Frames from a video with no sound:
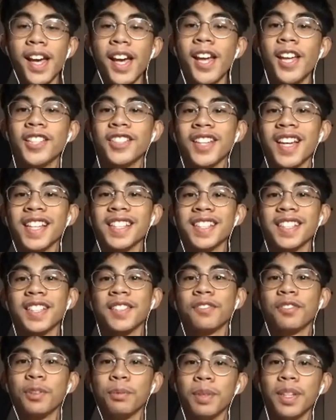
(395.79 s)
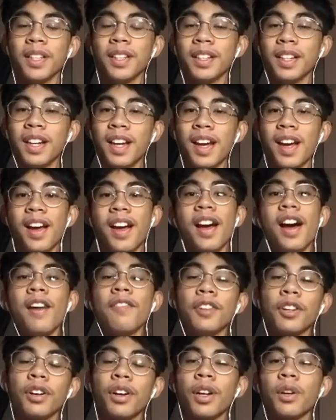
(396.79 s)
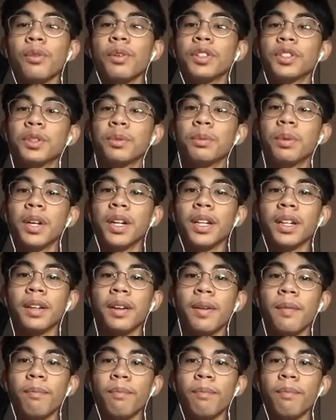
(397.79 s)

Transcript: And guys, this is for me. Have a great winter break.